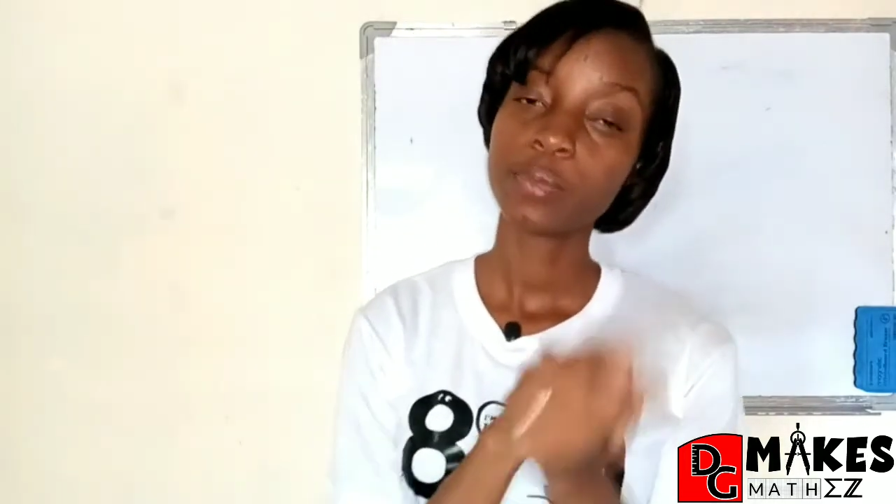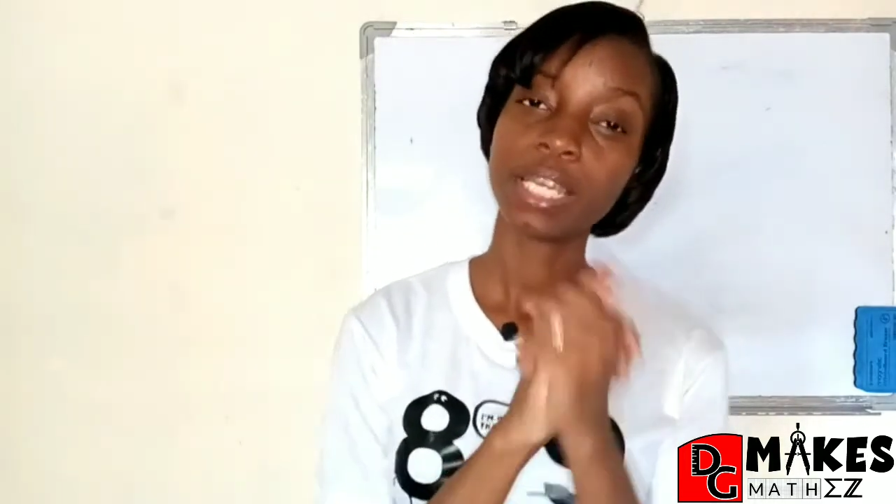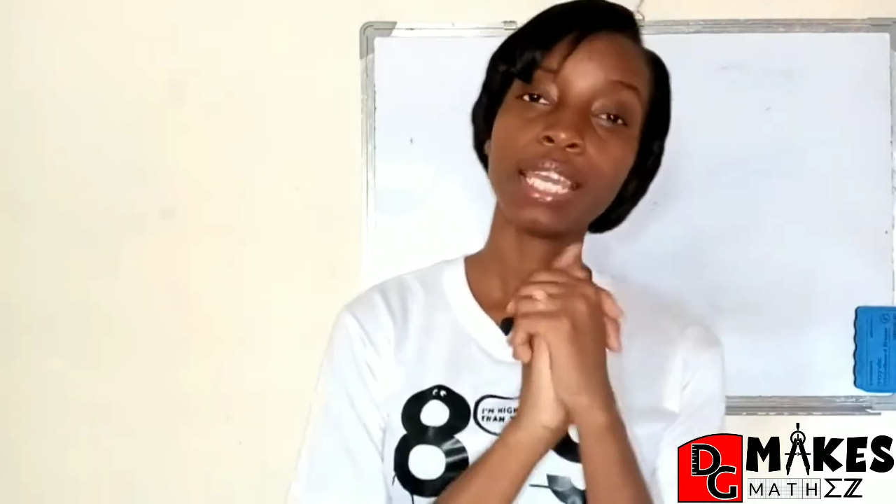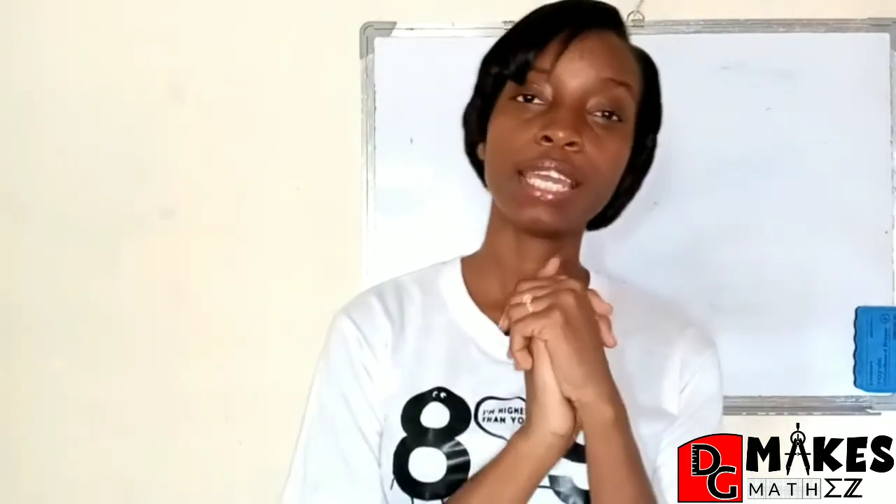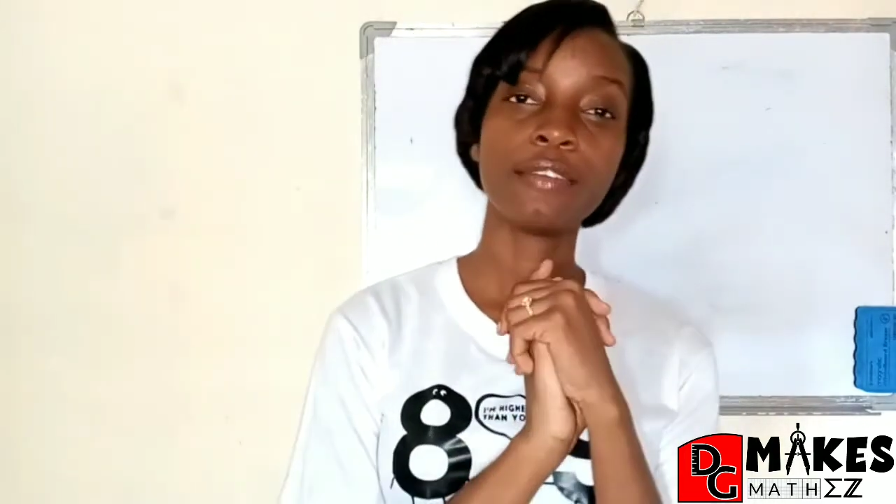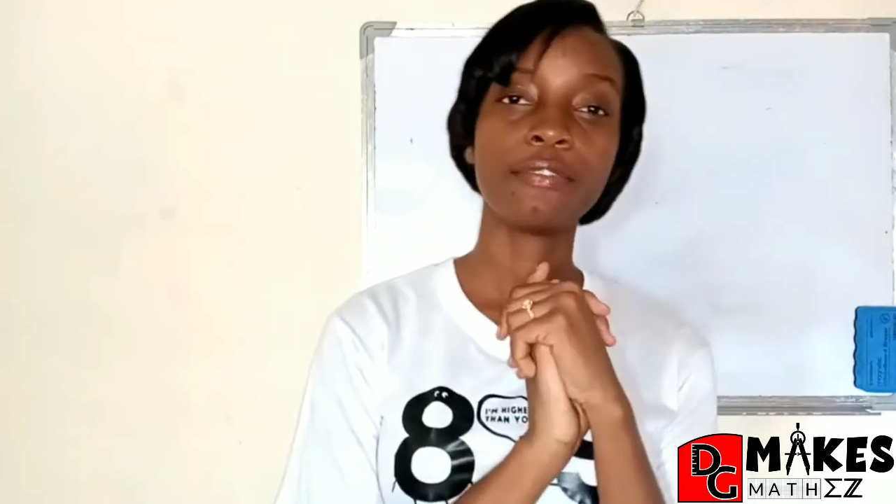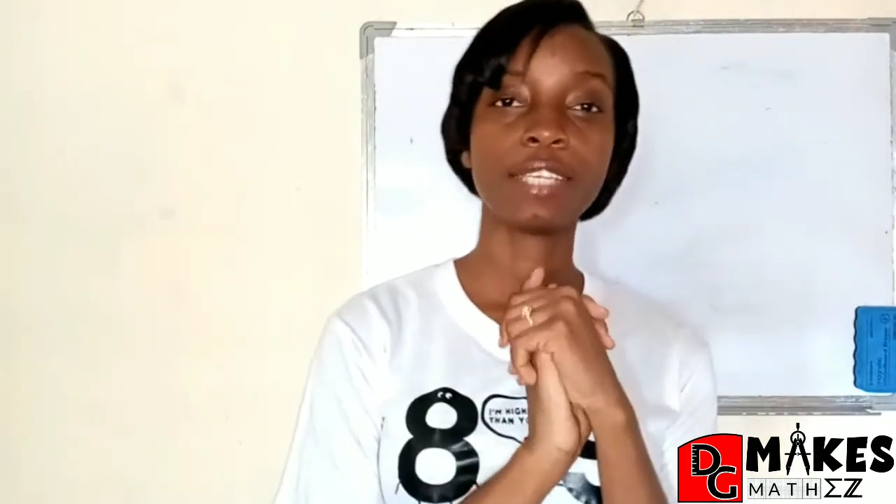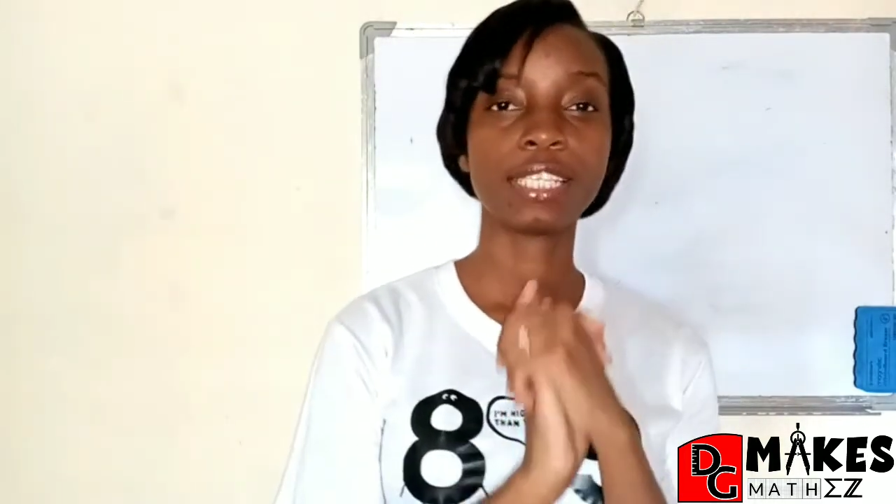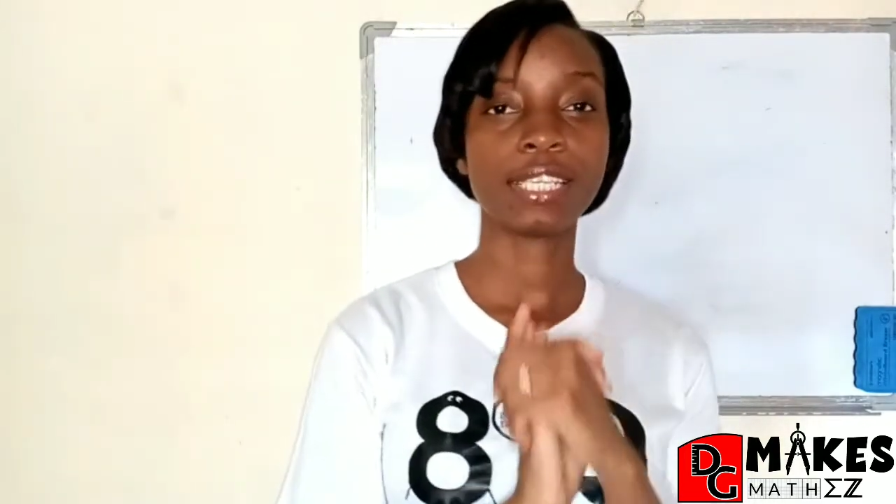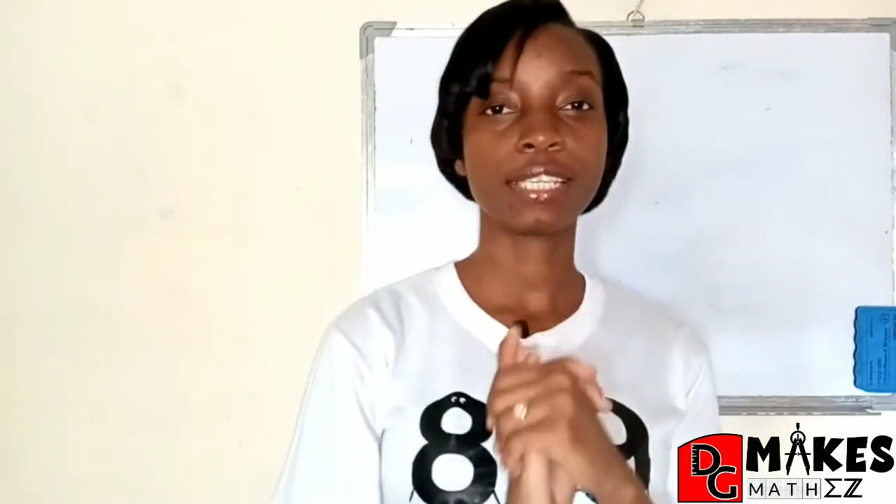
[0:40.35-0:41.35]
if
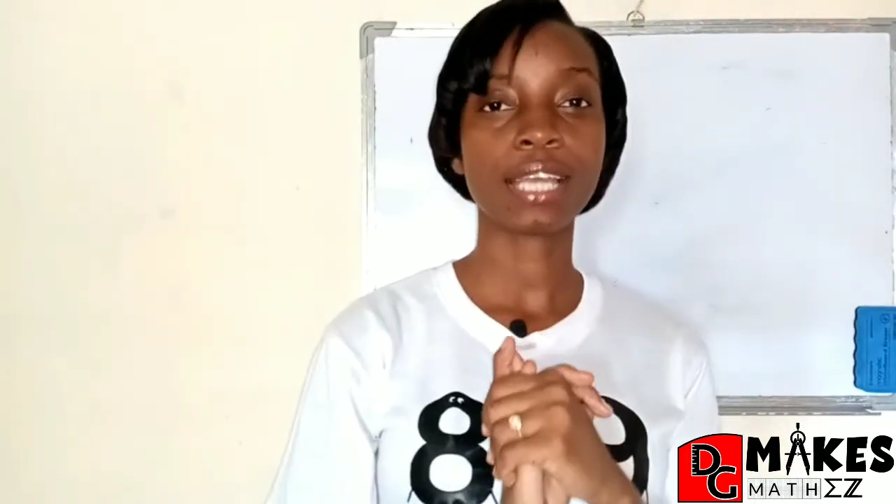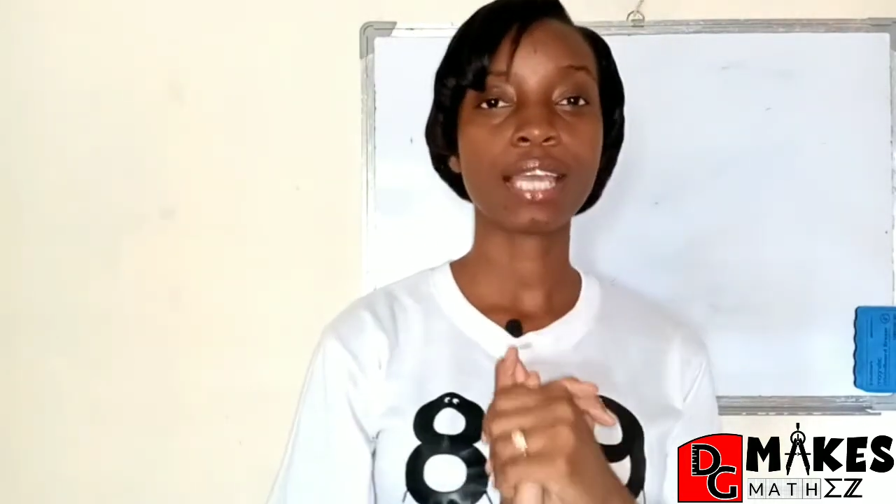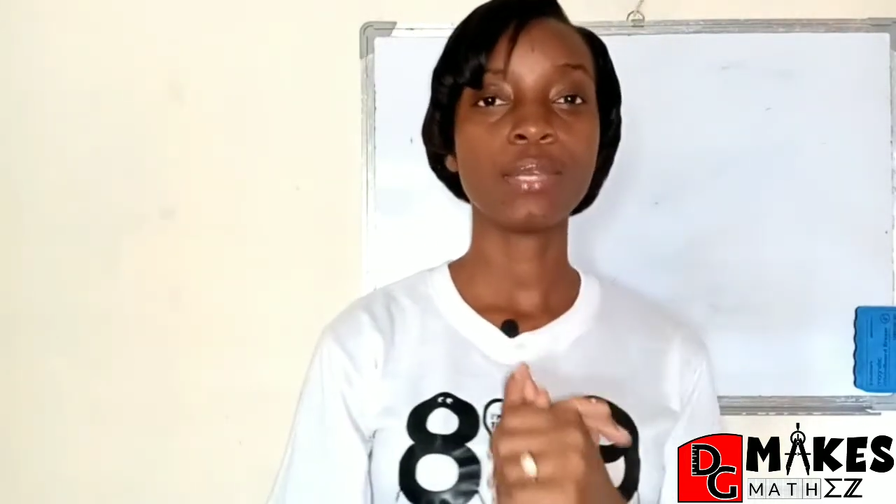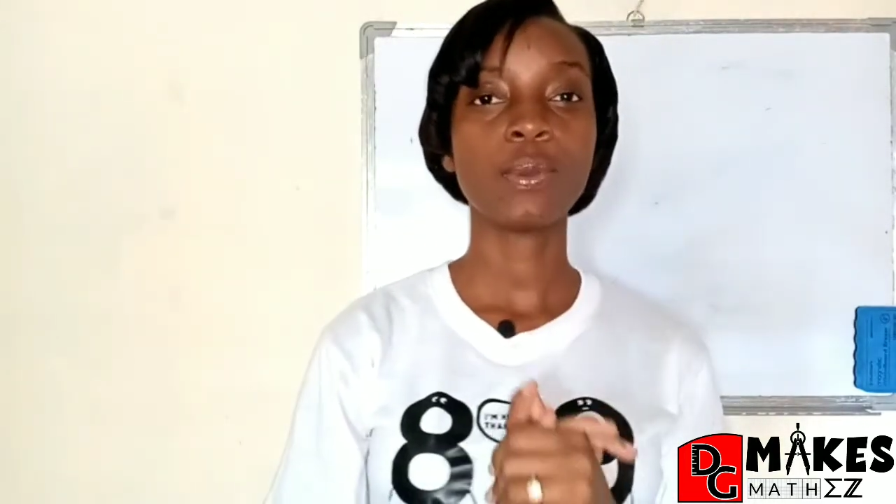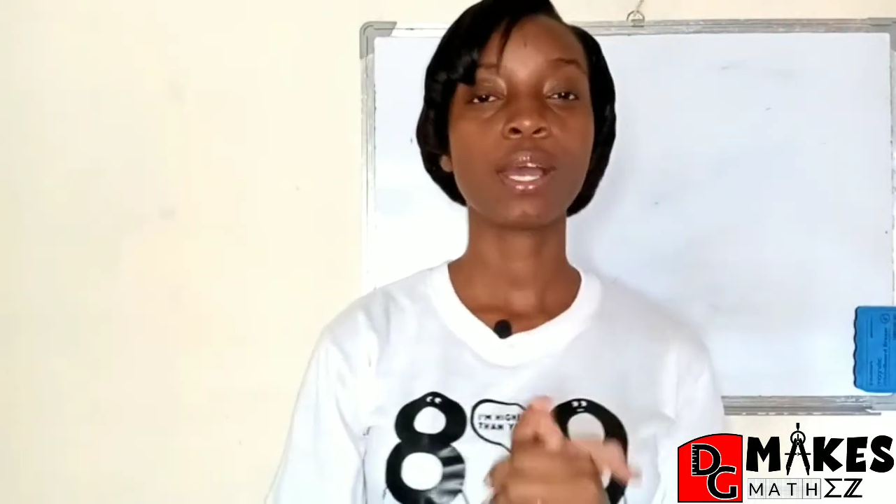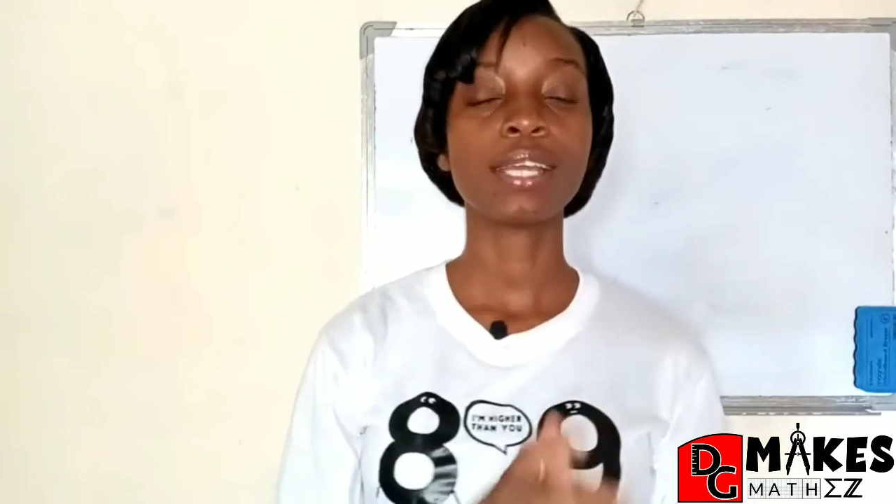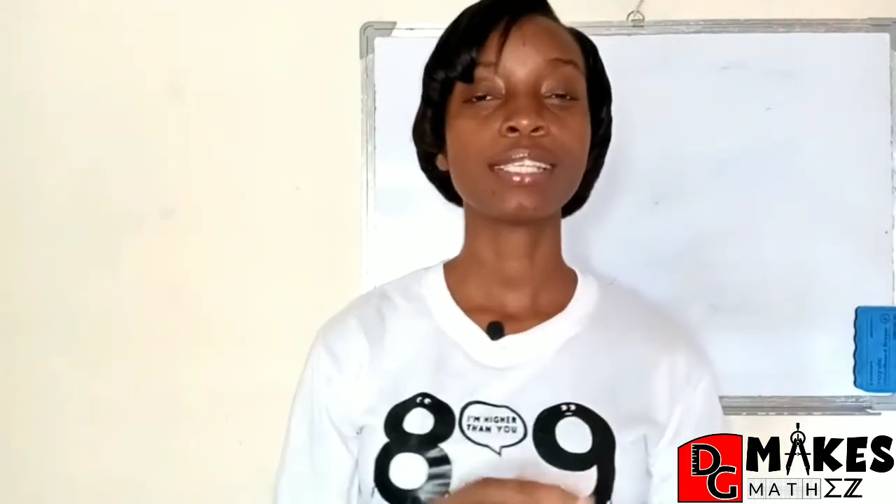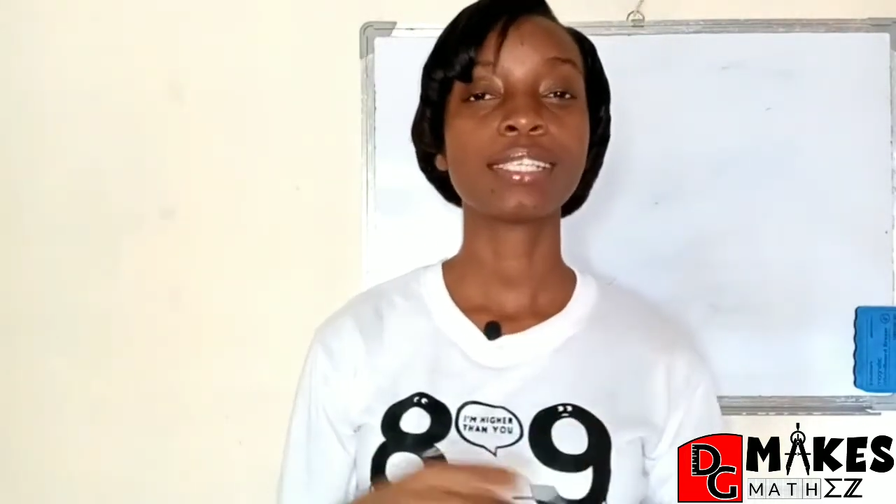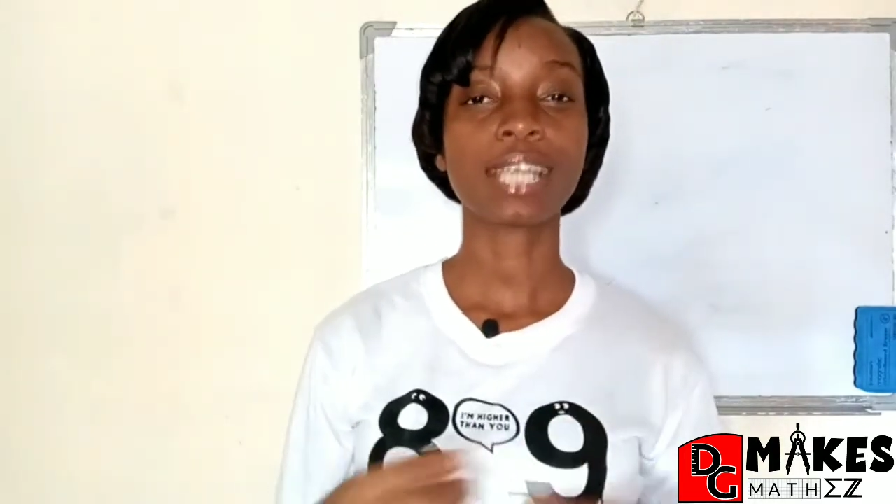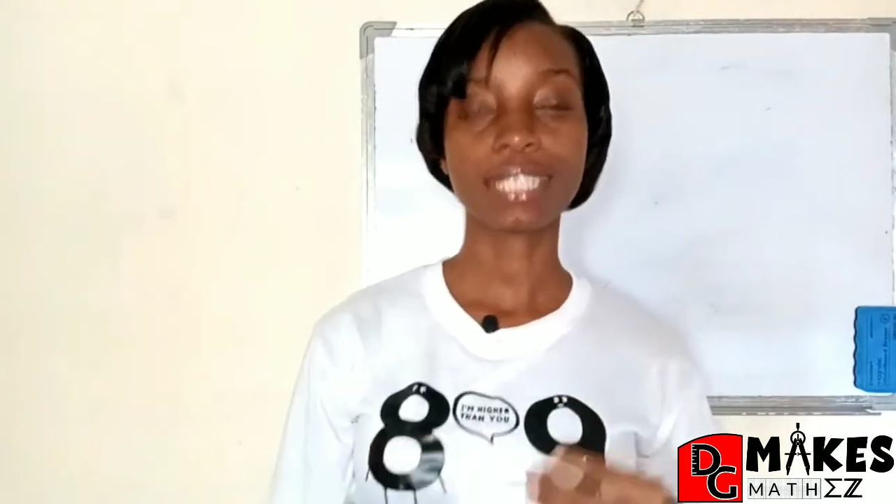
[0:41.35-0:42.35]
it is that you are
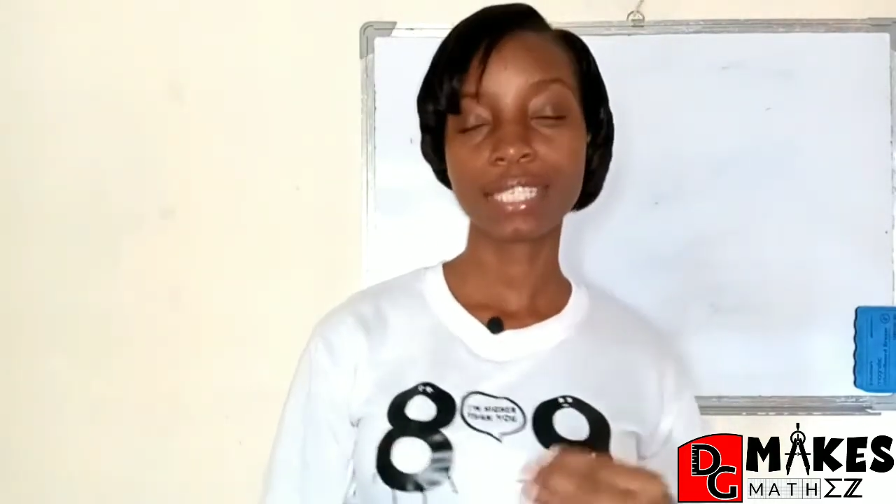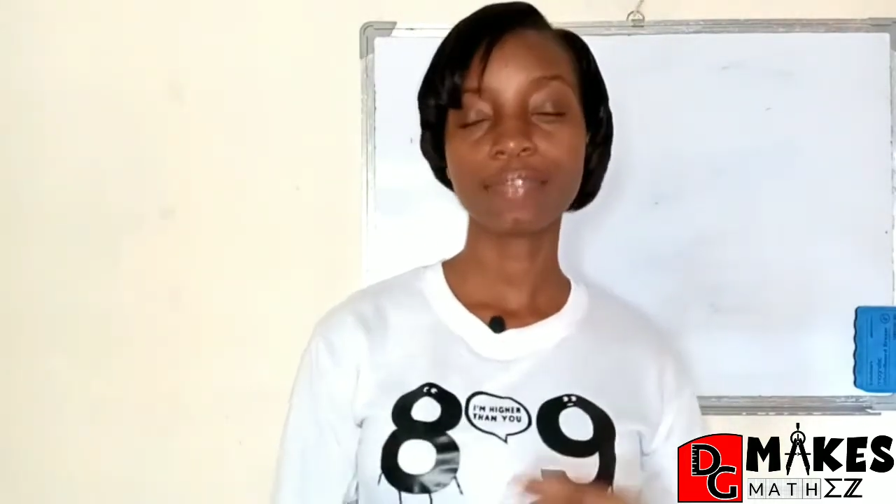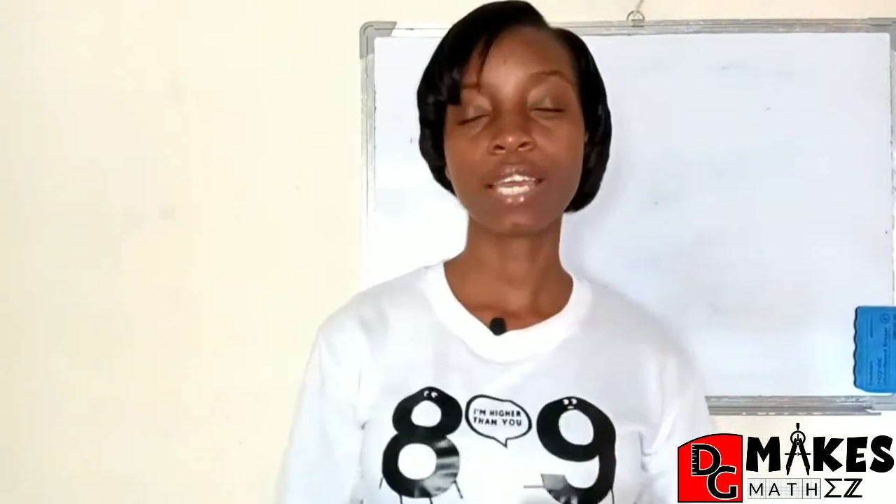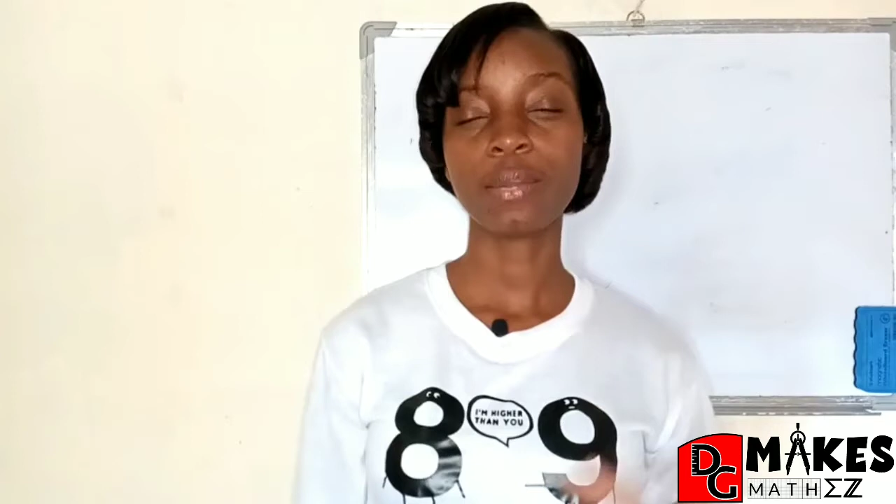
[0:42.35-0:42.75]
satisfied